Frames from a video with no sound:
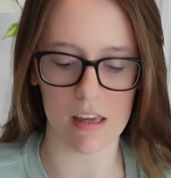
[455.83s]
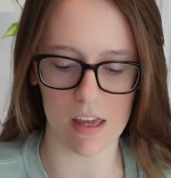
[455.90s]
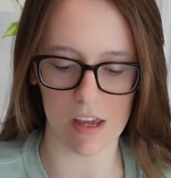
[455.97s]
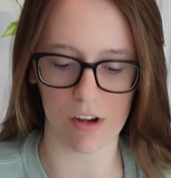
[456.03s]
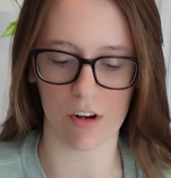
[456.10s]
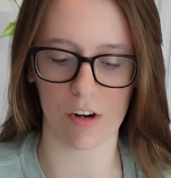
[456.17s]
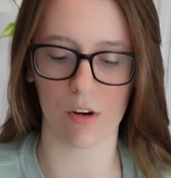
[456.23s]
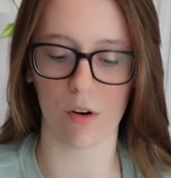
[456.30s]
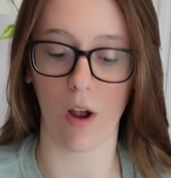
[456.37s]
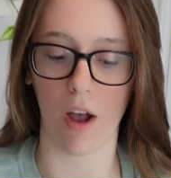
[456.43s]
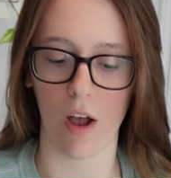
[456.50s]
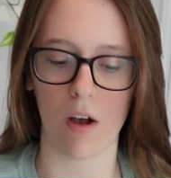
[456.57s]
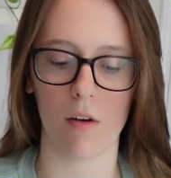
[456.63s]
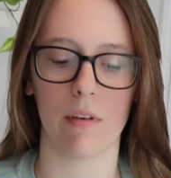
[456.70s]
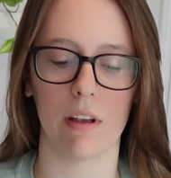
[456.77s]
year
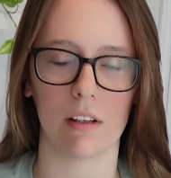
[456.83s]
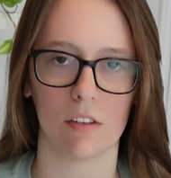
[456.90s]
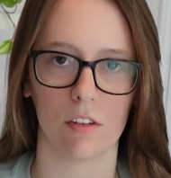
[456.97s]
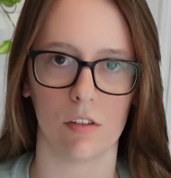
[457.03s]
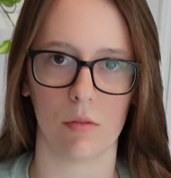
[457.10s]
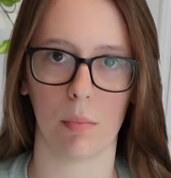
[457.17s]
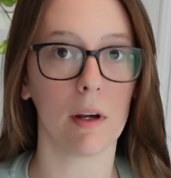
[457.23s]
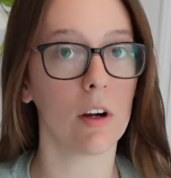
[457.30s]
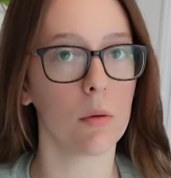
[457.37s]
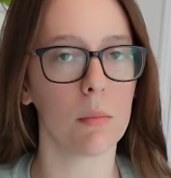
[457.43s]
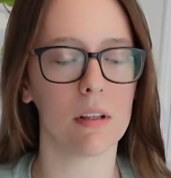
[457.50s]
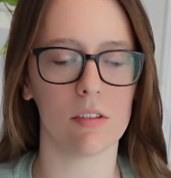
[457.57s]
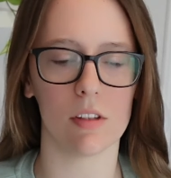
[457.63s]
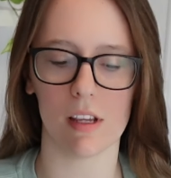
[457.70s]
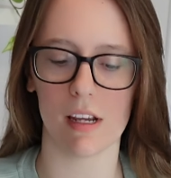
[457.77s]
of
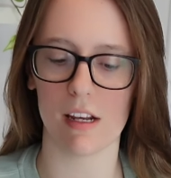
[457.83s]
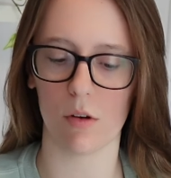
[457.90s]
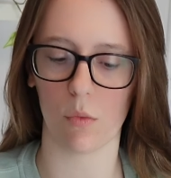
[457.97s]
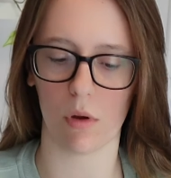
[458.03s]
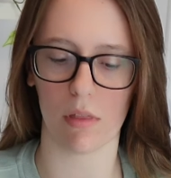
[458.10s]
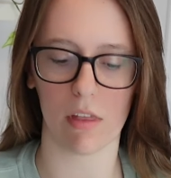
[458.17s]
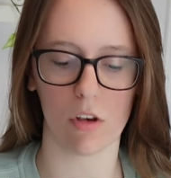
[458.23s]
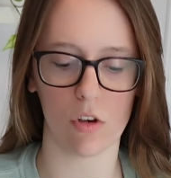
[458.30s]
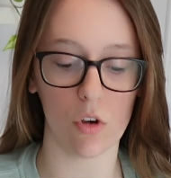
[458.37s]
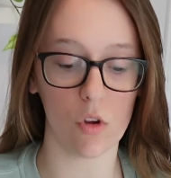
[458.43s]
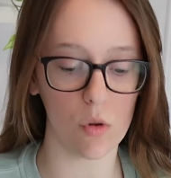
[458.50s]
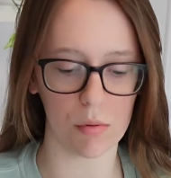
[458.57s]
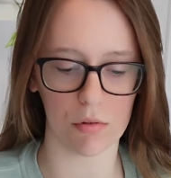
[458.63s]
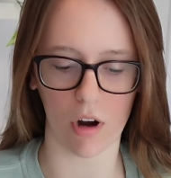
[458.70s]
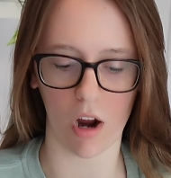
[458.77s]
experimenting with
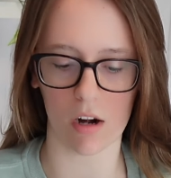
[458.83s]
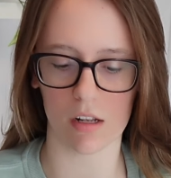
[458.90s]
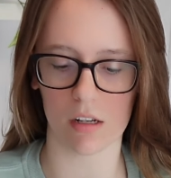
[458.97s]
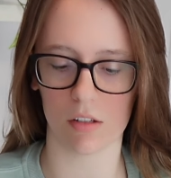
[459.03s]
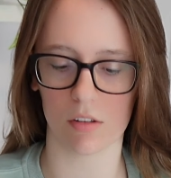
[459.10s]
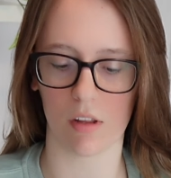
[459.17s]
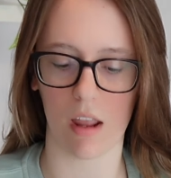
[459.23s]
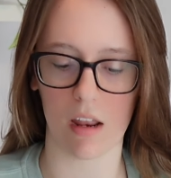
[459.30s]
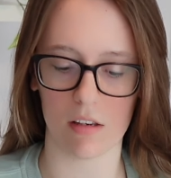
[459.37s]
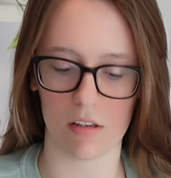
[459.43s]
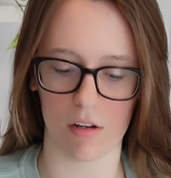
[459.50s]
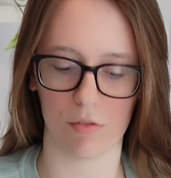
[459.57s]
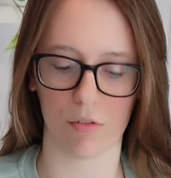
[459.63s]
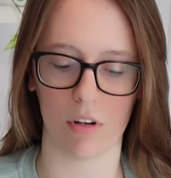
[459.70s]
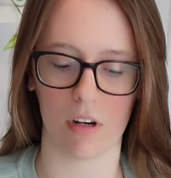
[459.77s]
new products and
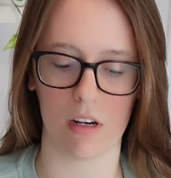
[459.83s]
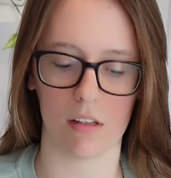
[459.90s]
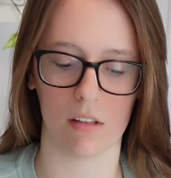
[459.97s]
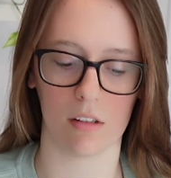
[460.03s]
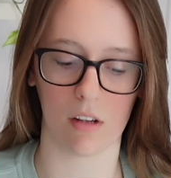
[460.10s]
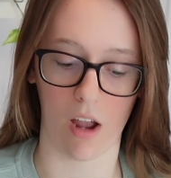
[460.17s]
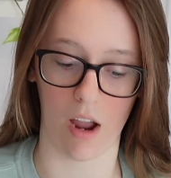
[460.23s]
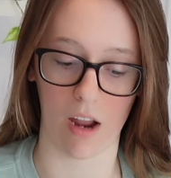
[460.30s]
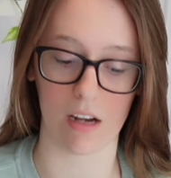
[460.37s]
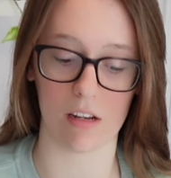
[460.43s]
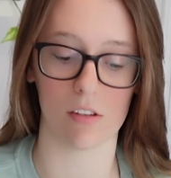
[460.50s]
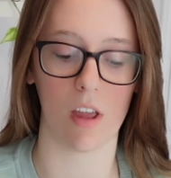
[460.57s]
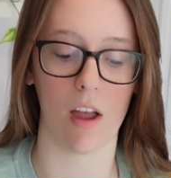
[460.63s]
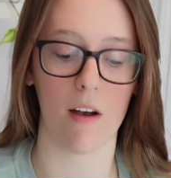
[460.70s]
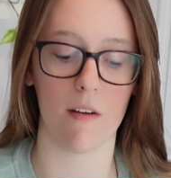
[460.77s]
different
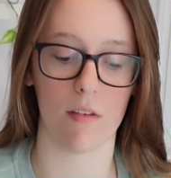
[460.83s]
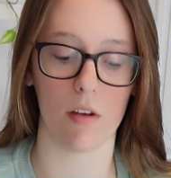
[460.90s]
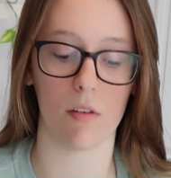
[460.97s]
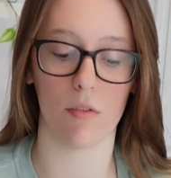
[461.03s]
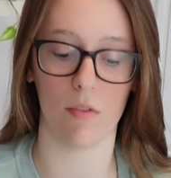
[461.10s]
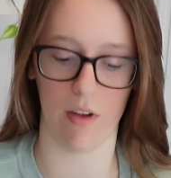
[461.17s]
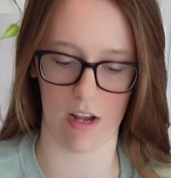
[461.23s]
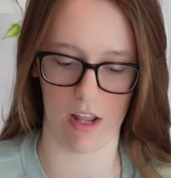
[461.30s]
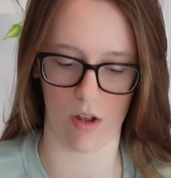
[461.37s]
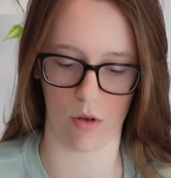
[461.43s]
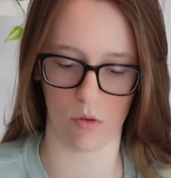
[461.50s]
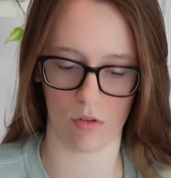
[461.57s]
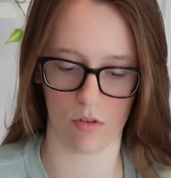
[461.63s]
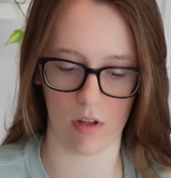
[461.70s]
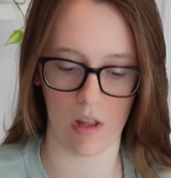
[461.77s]
kinds of
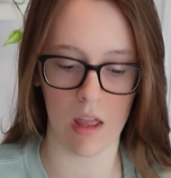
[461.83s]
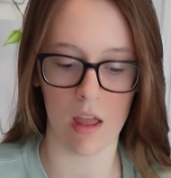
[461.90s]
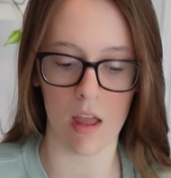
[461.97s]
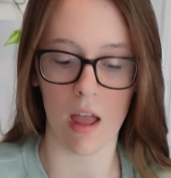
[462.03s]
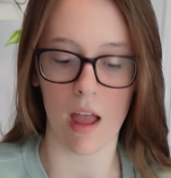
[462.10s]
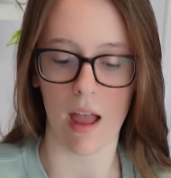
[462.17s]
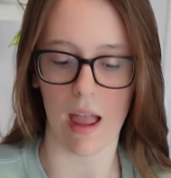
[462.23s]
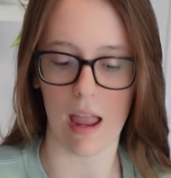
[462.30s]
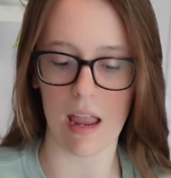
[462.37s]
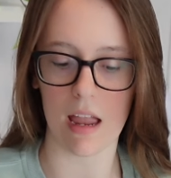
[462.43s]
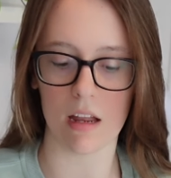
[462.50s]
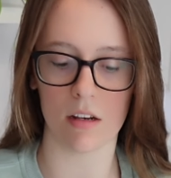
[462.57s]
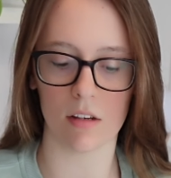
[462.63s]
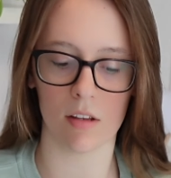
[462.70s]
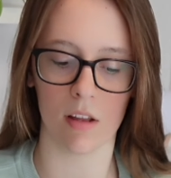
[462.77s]
videos.
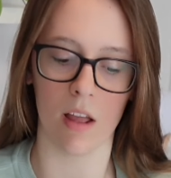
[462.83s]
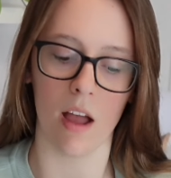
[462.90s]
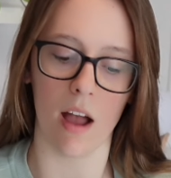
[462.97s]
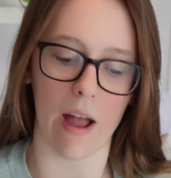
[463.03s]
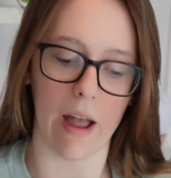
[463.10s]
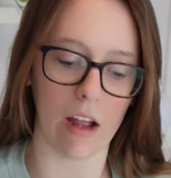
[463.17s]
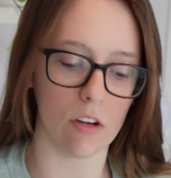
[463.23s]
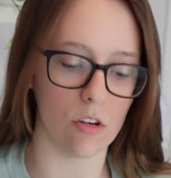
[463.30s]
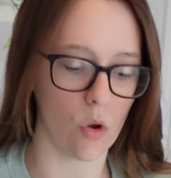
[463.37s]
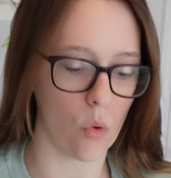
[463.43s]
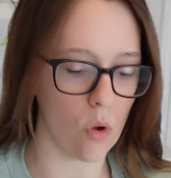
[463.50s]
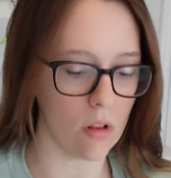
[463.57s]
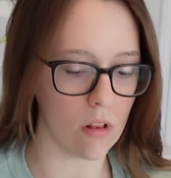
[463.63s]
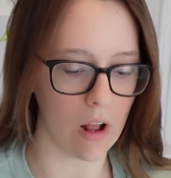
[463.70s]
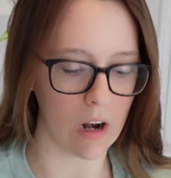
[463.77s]
And I
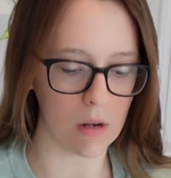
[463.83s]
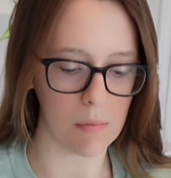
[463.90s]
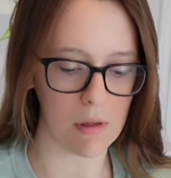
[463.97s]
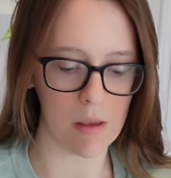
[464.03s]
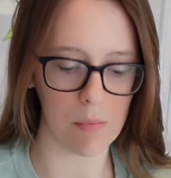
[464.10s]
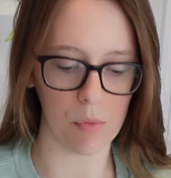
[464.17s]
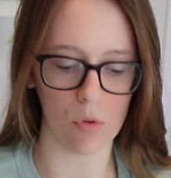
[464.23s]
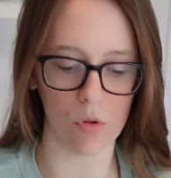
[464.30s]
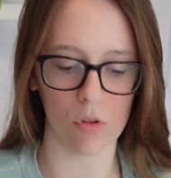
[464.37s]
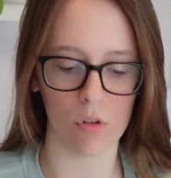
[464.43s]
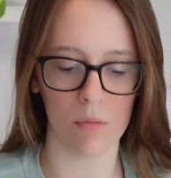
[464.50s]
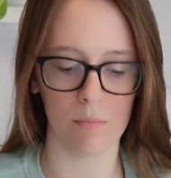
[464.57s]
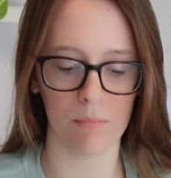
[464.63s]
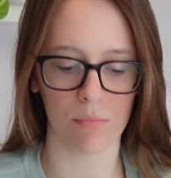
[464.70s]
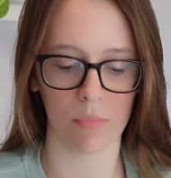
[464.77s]
know a lot of
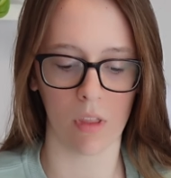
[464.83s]
people